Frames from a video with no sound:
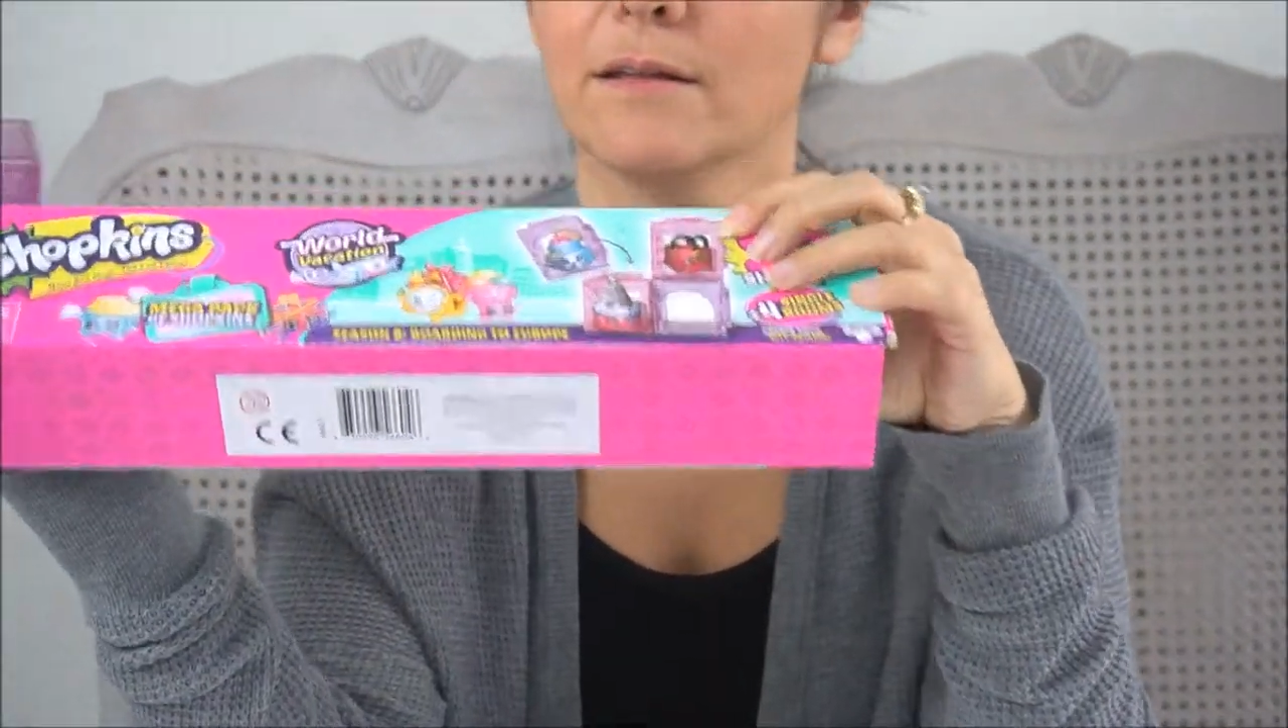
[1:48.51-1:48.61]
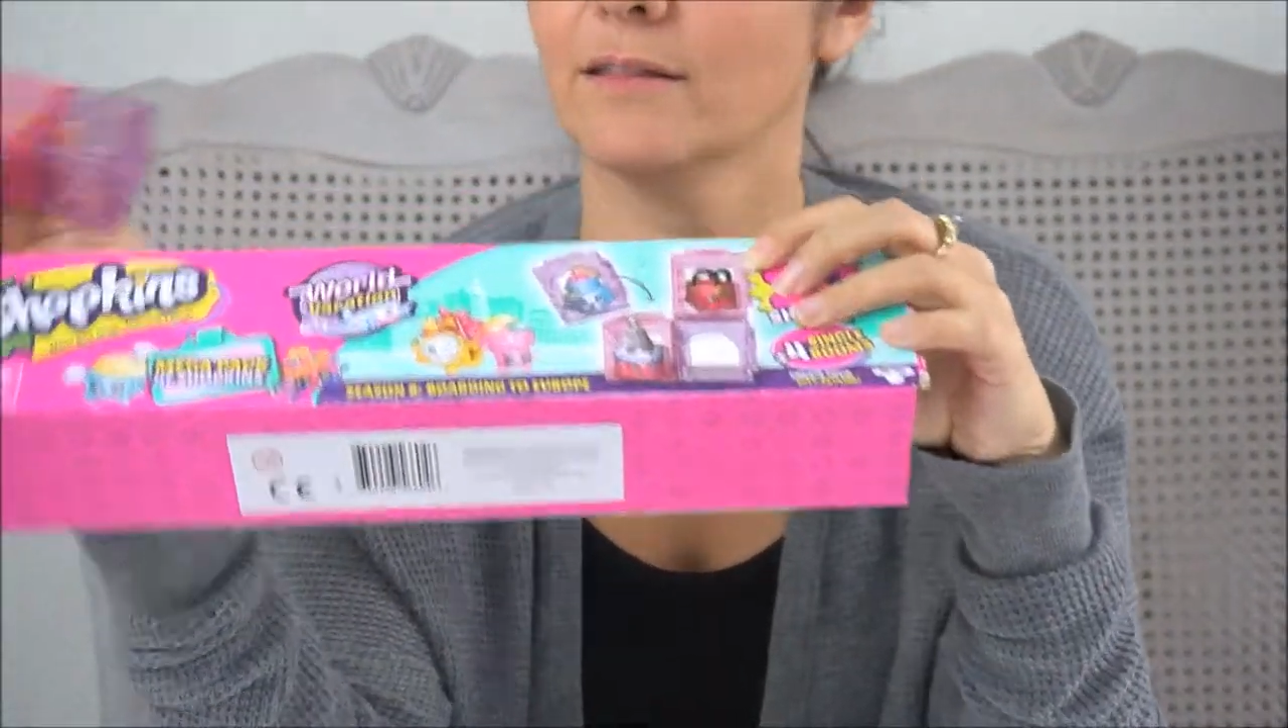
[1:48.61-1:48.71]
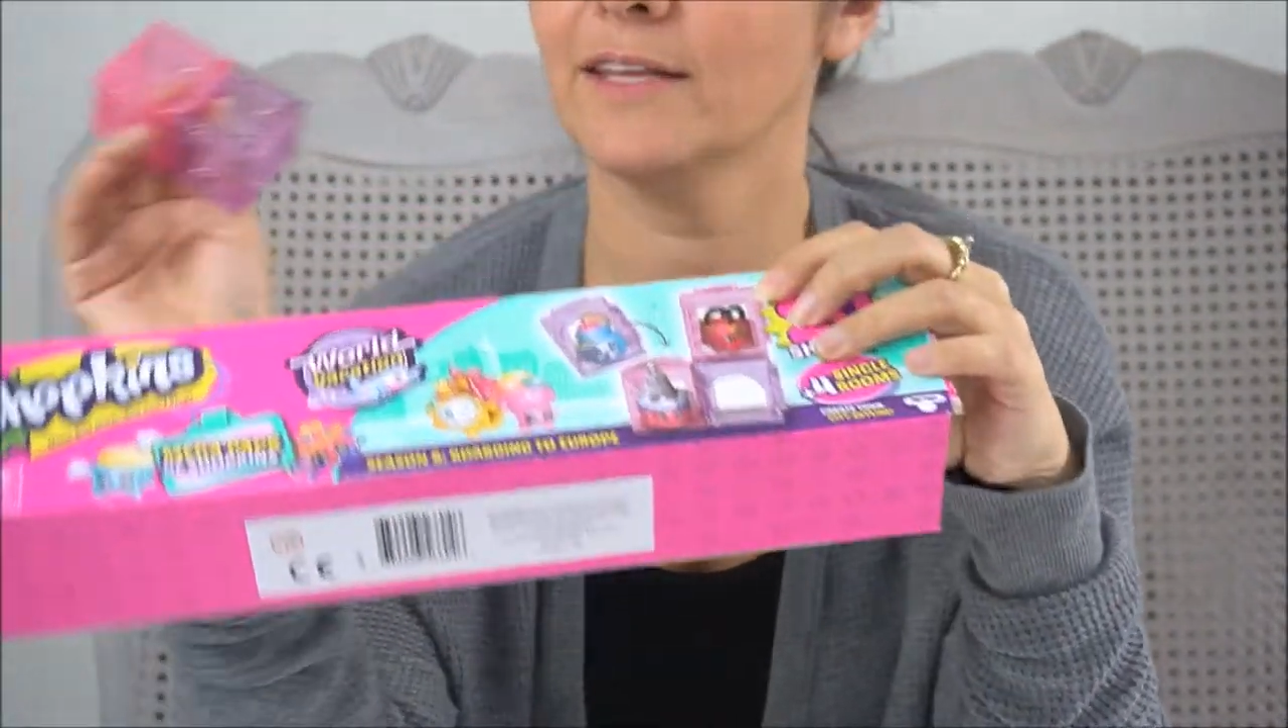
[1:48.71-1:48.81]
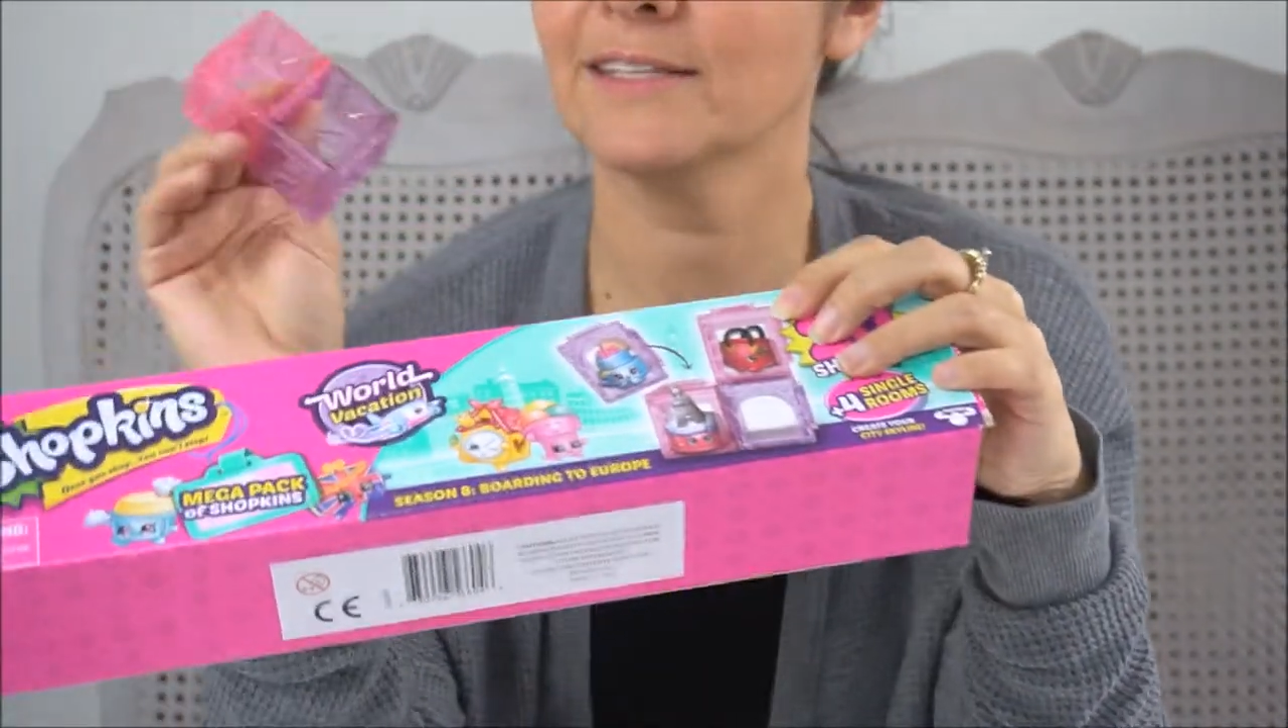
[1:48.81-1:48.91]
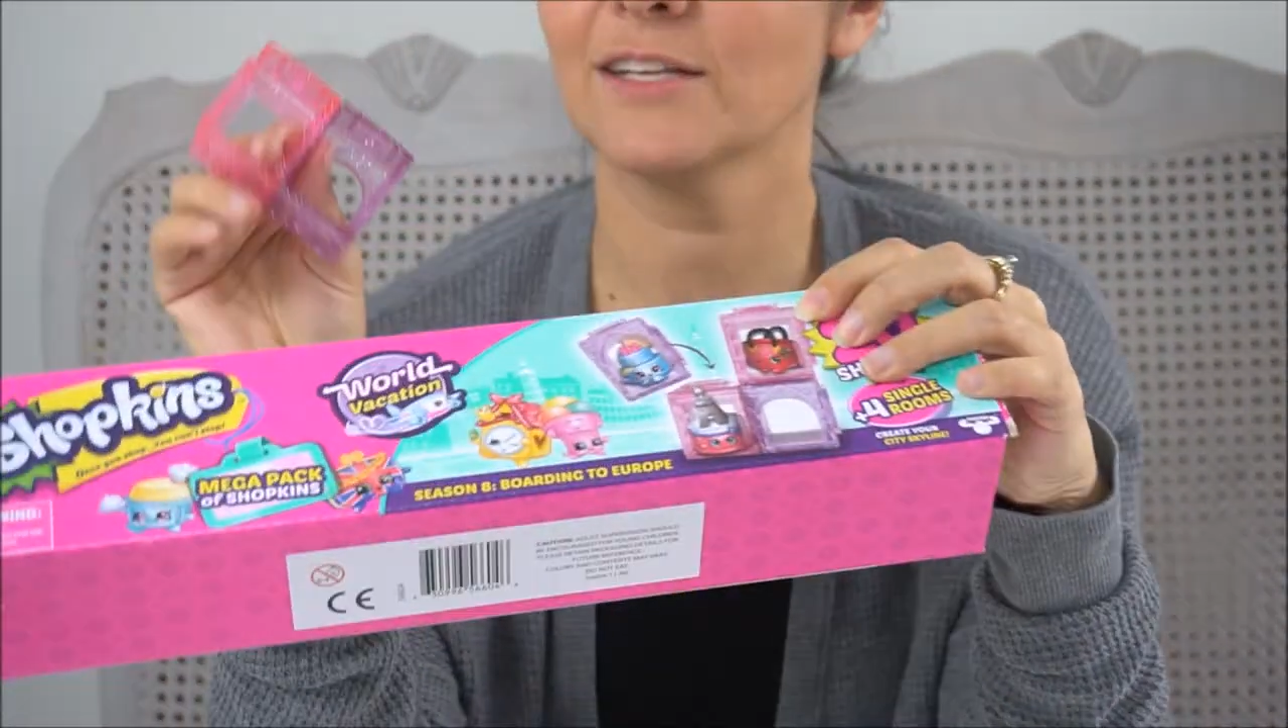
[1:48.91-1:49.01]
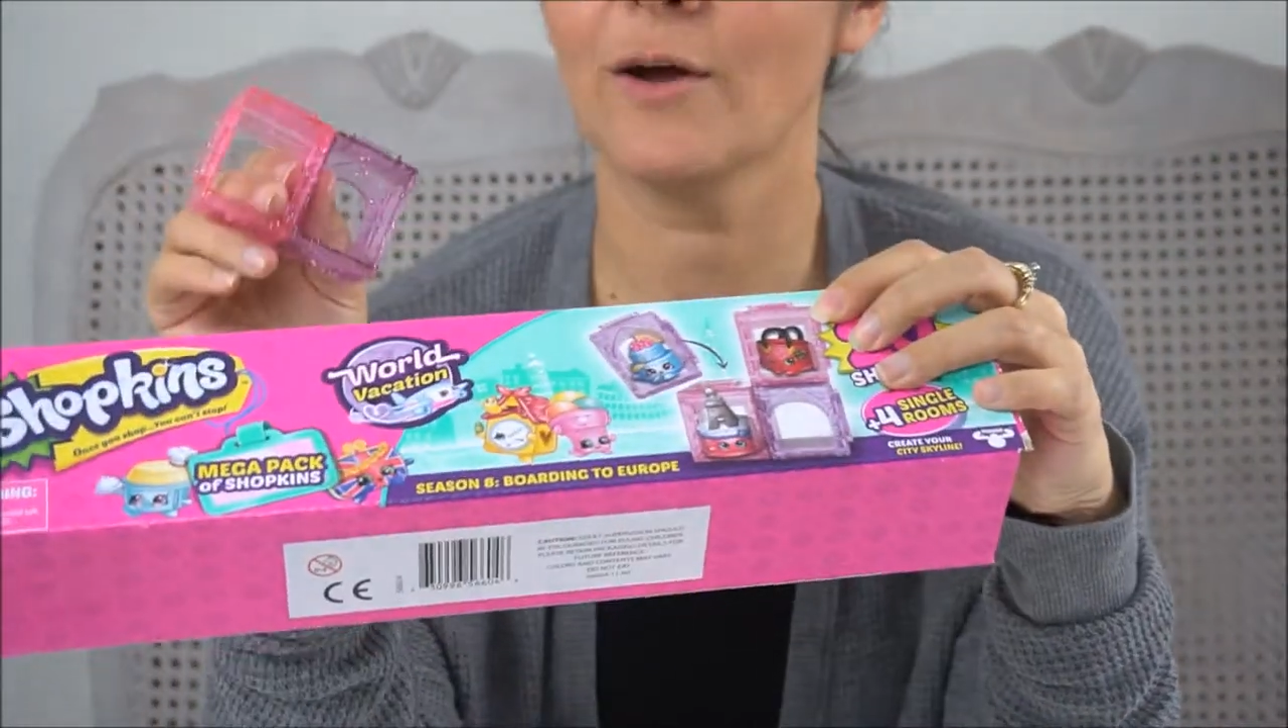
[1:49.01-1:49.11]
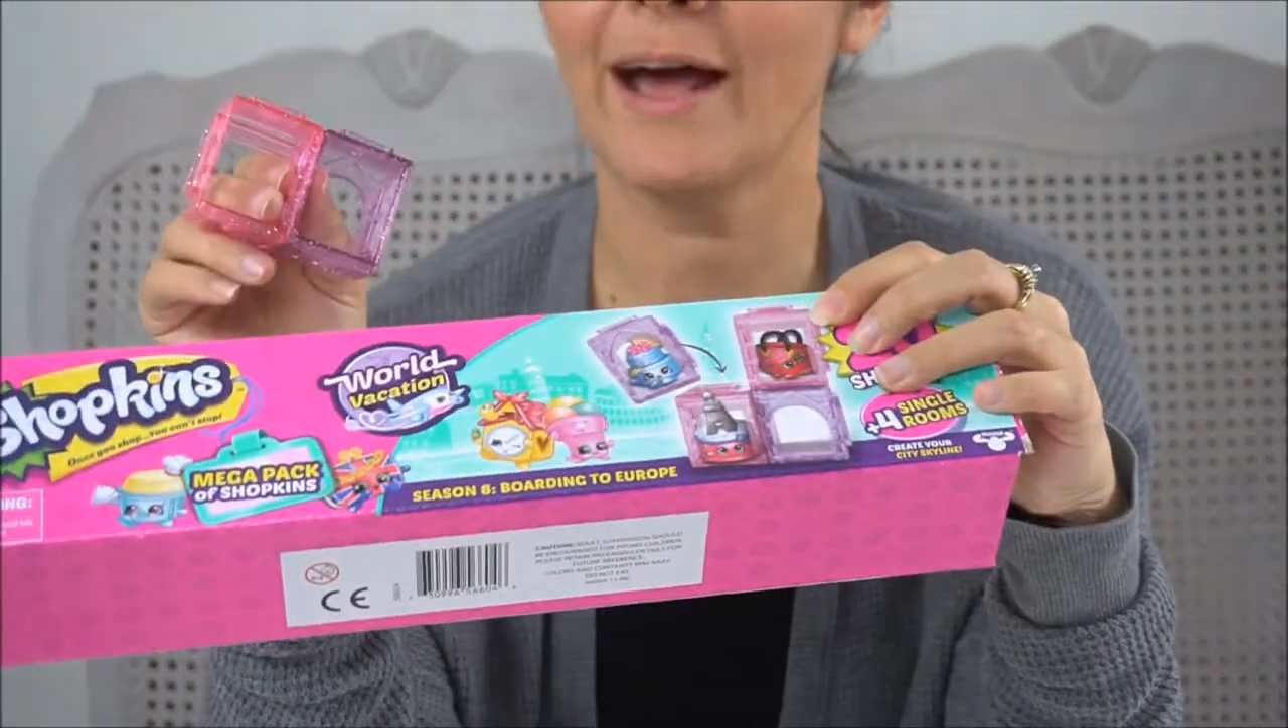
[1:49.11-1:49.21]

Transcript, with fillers: these little